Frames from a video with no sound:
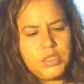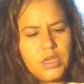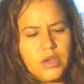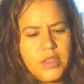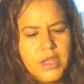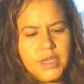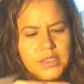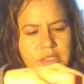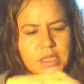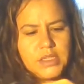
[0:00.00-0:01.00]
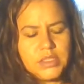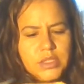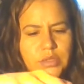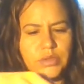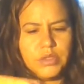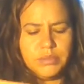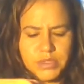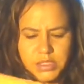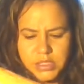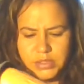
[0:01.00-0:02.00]
Take all that excess glue and
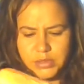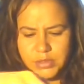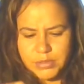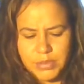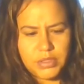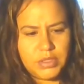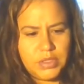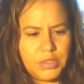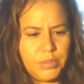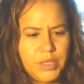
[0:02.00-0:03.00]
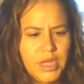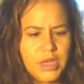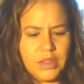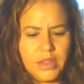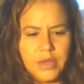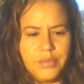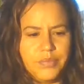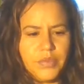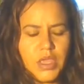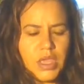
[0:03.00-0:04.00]
scoop a little bit out of there.
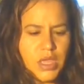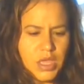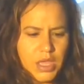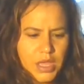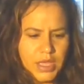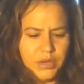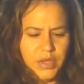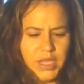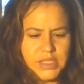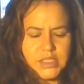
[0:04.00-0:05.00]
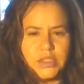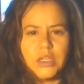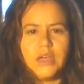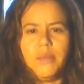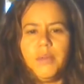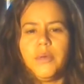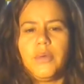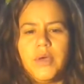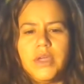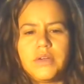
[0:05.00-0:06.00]
Anyway, so now my
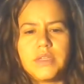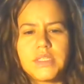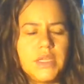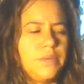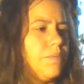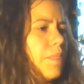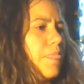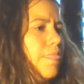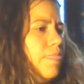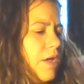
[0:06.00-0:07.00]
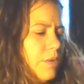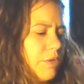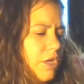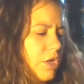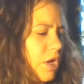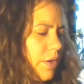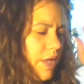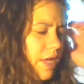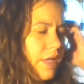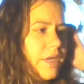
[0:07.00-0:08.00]
ball wire is in. Now I'm gonna go
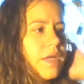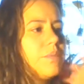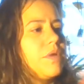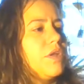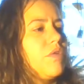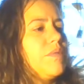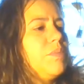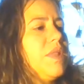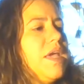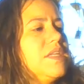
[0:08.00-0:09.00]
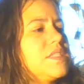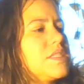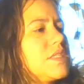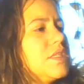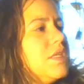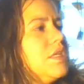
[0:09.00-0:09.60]
ahead and I'm gonna grab the plants.